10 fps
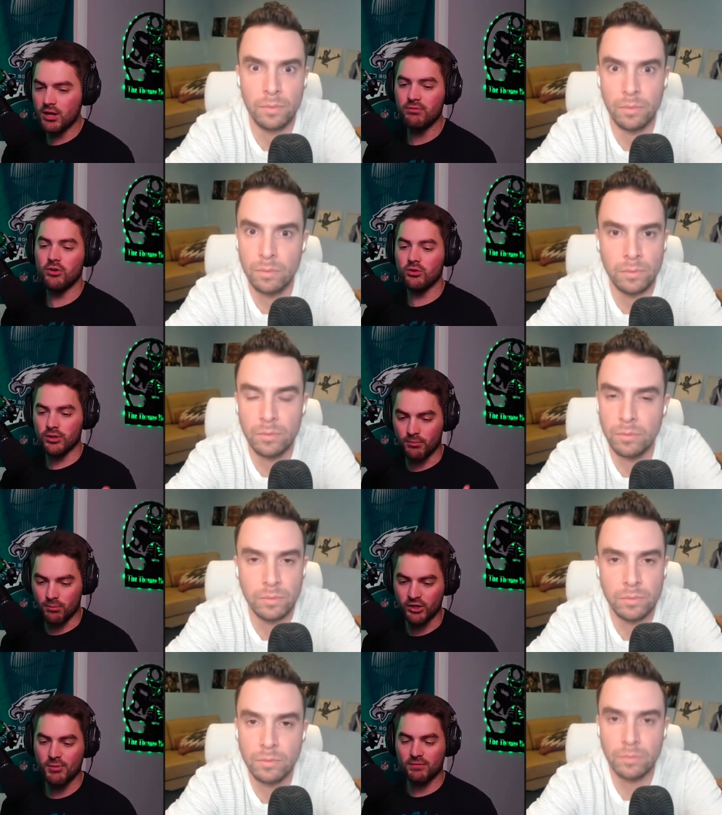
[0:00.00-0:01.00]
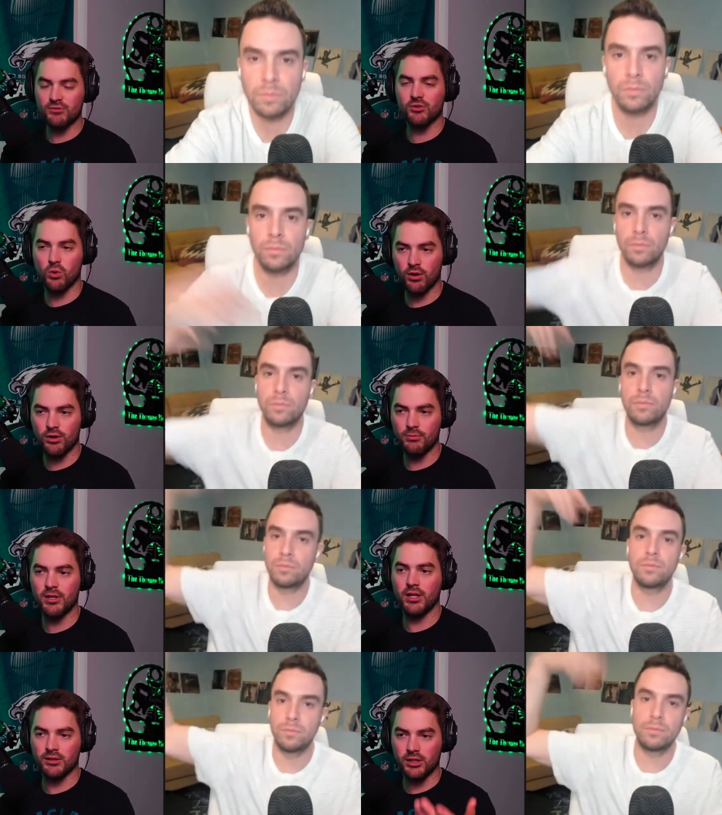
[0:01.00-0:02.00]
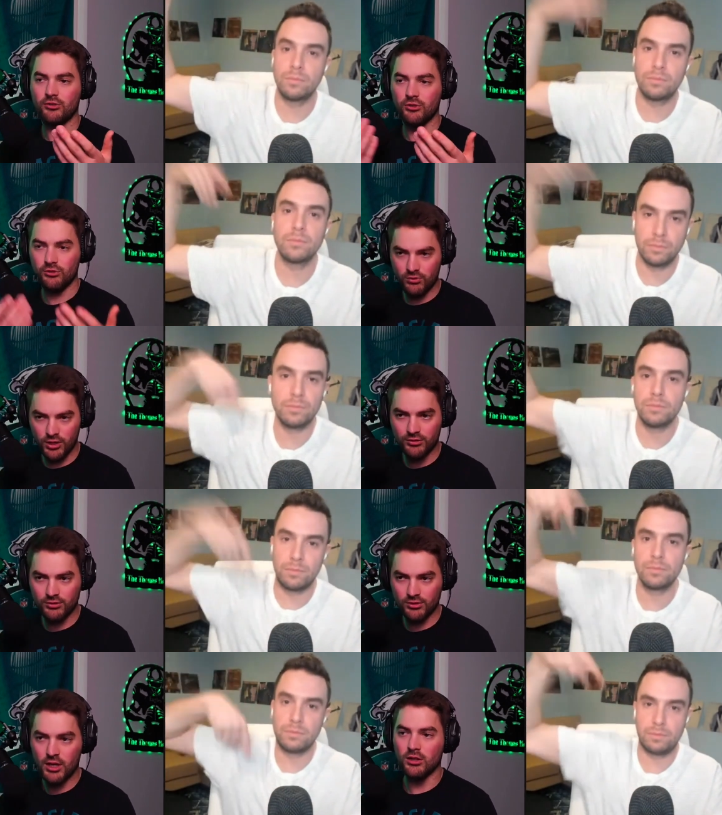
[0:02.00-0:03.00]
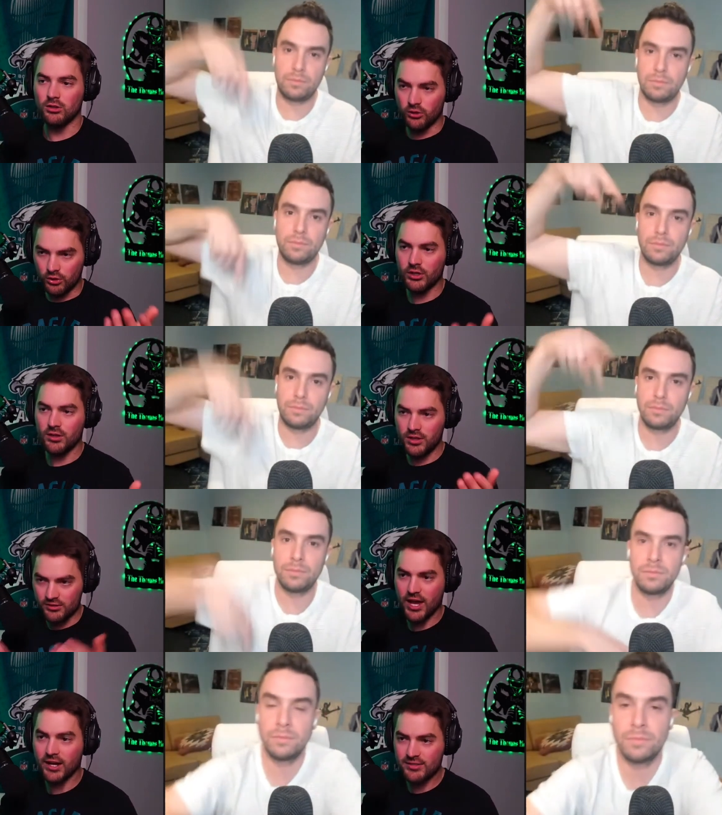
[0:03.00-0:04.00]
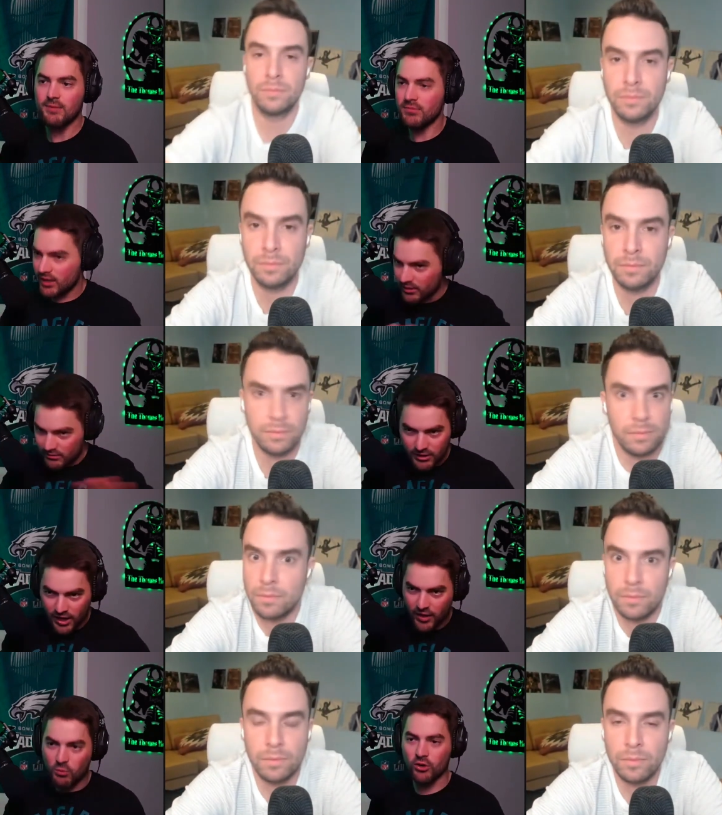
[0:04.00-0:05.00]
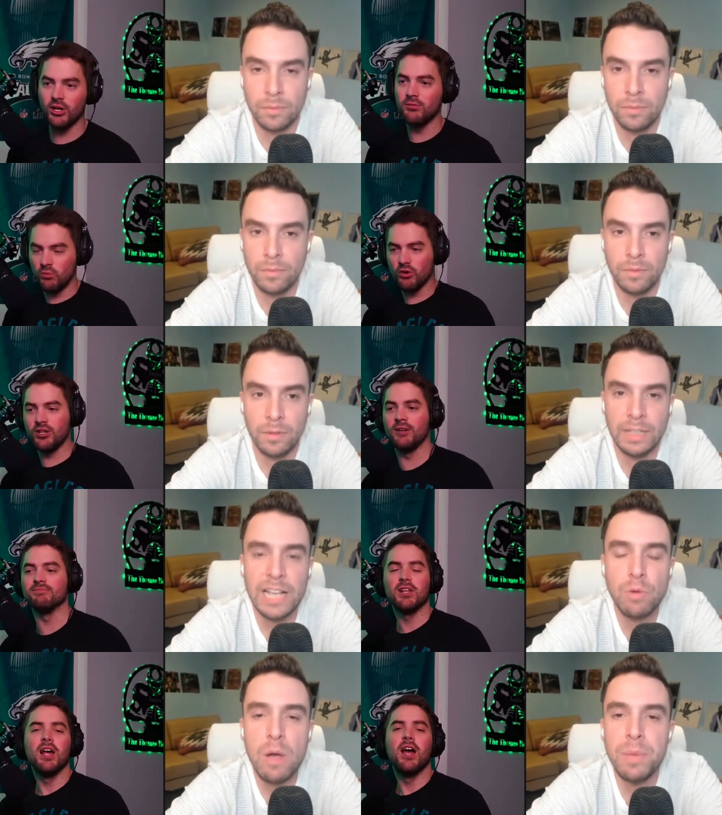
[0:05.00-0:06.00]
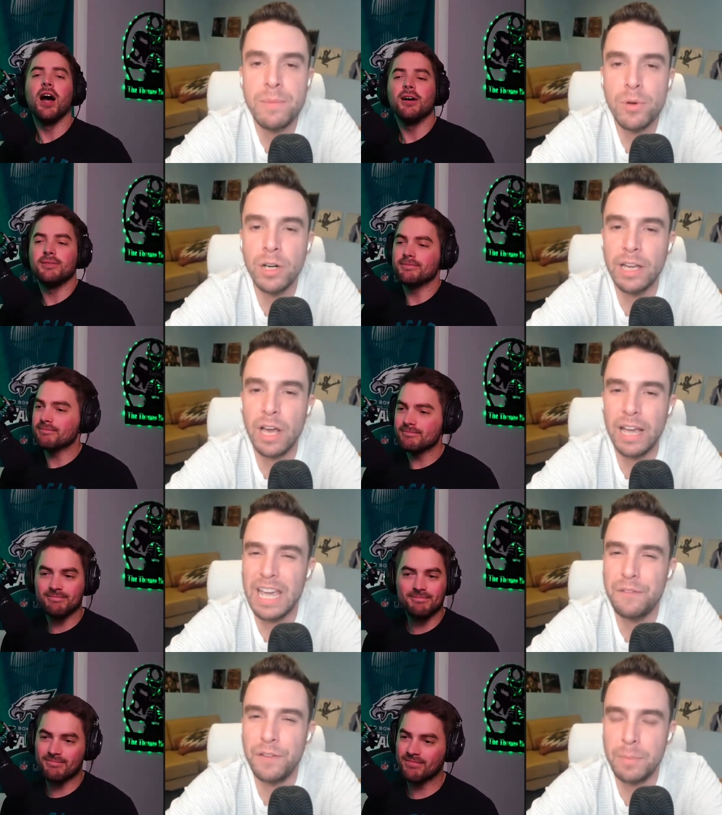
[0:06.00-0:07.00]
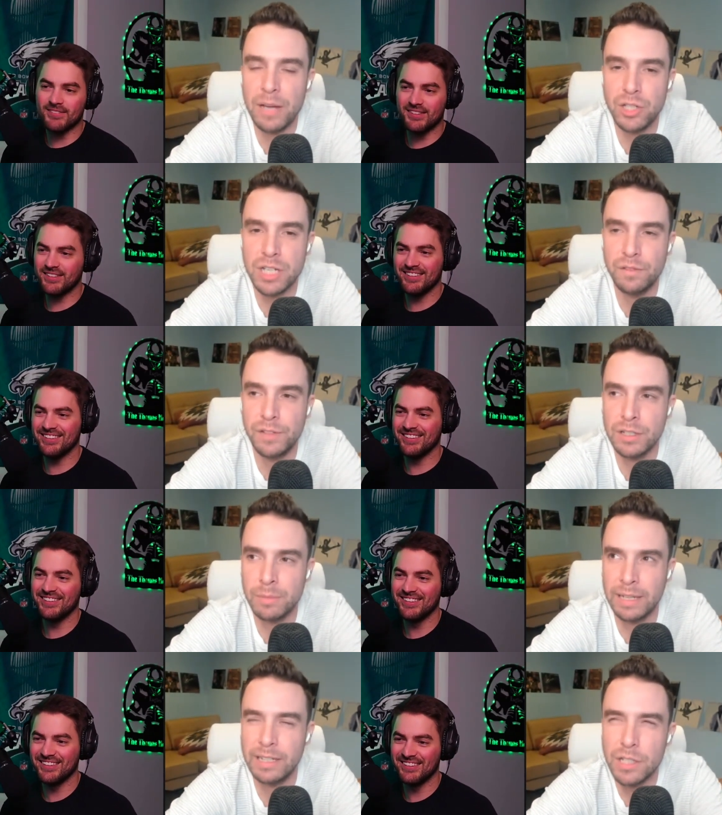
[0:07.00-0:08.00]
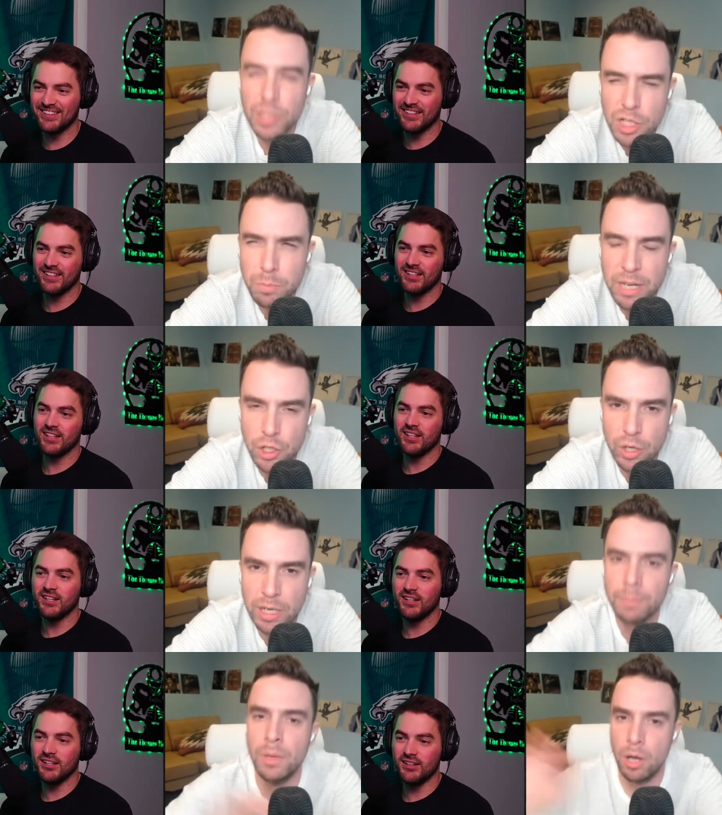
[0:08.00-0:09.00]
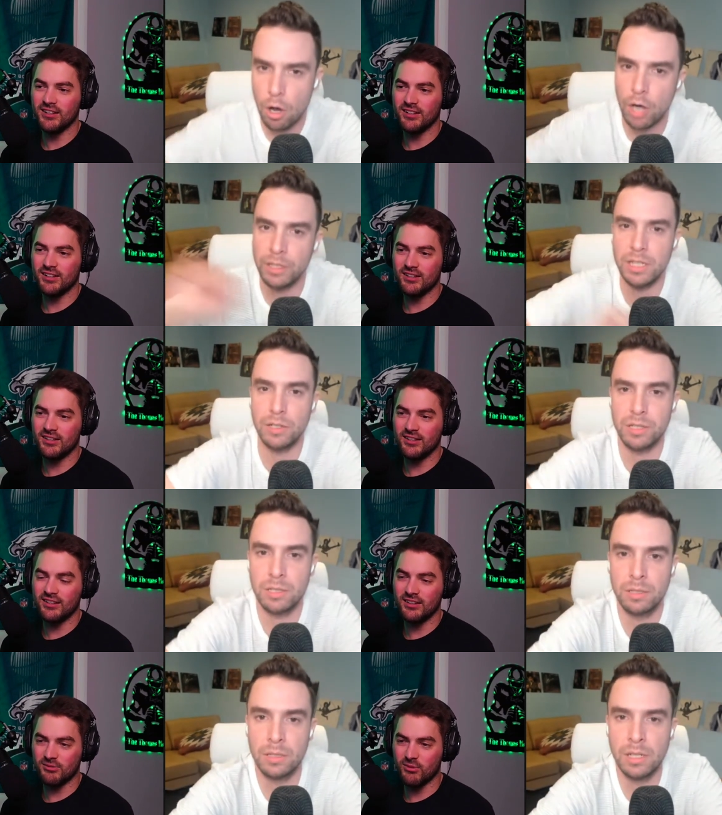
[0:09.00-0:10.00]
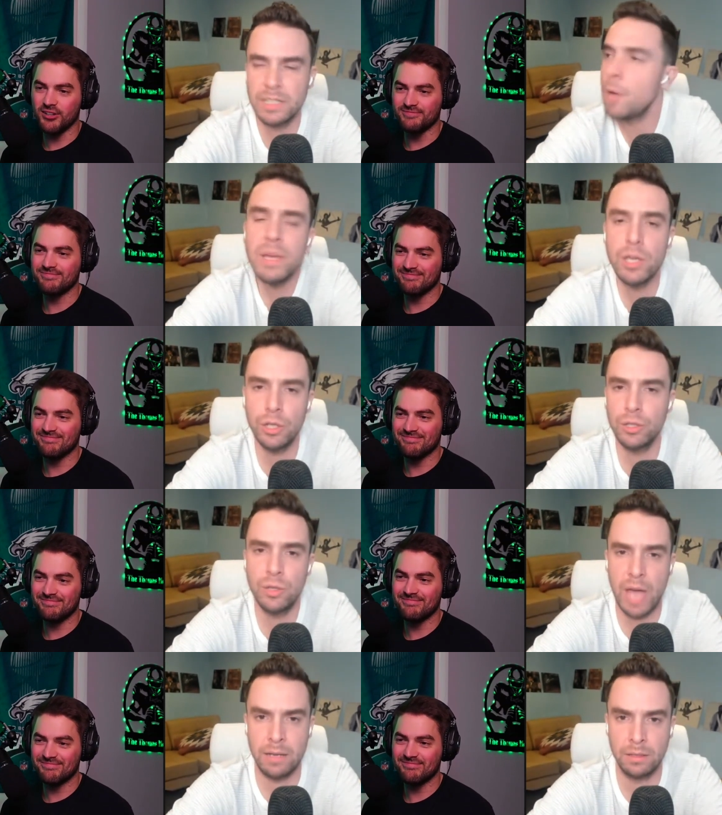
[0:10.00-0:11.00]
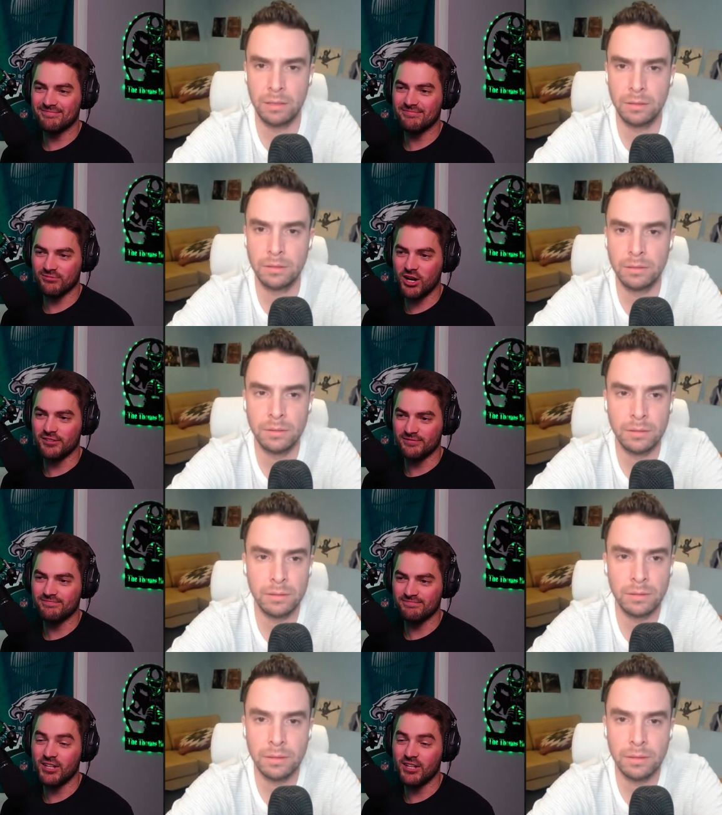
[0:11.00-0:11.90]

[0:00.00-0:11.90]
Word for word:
Speaker 1: film and to my offensive coordinator and be like, let's just do this literally the exact same thing, and then we're good. We're done. That's why when
Speaker 2: people are like like iffy about Justin Fields, I'm like, just just picture him on the Eagles. Right. Tell me he couldn't do that. Right. He,